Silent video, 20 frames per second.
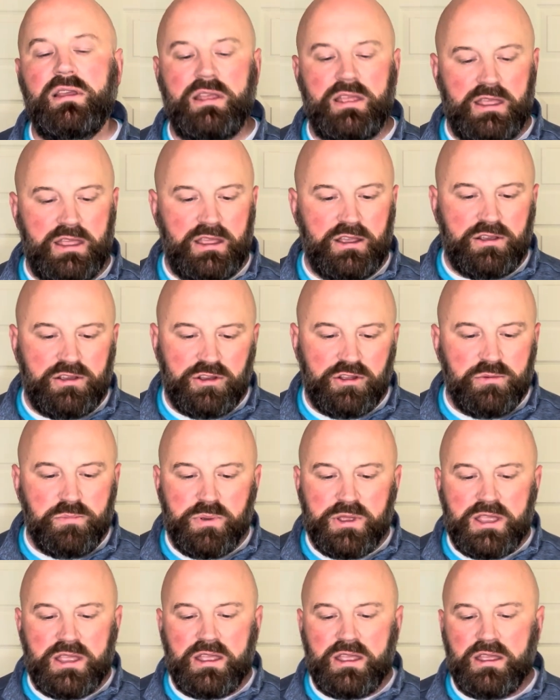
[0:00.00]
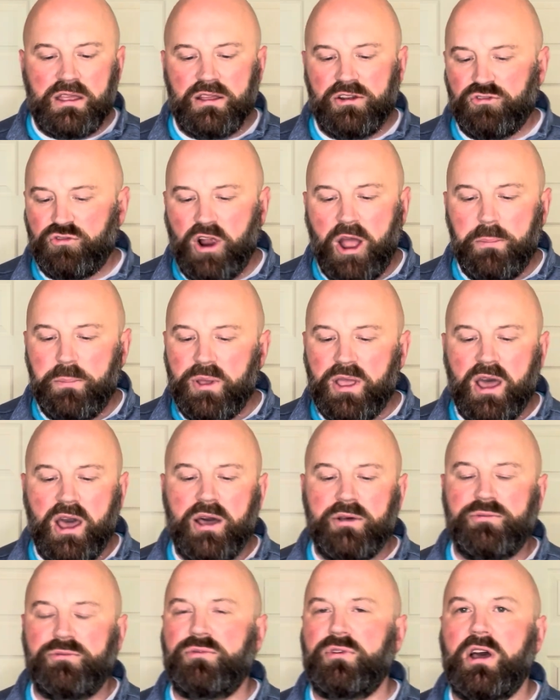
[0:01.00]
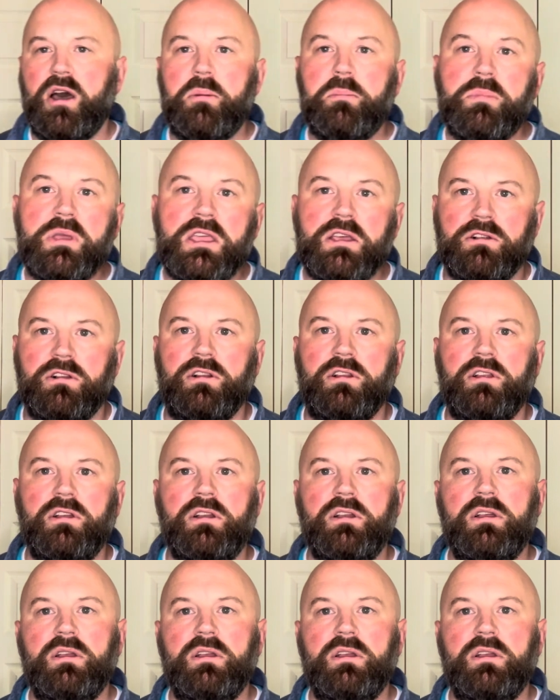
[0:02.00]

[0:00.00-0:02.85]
It could be dropping off a meal.